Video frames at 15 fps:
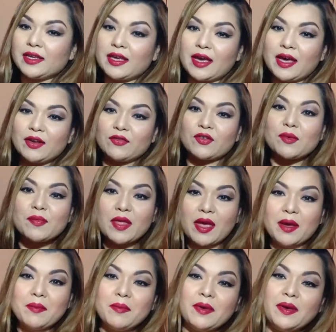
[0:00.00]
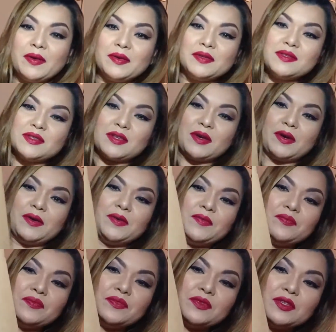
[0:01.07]
get from them. So
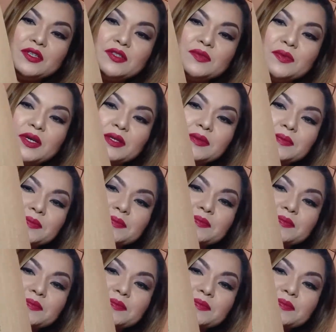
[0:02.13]
this one,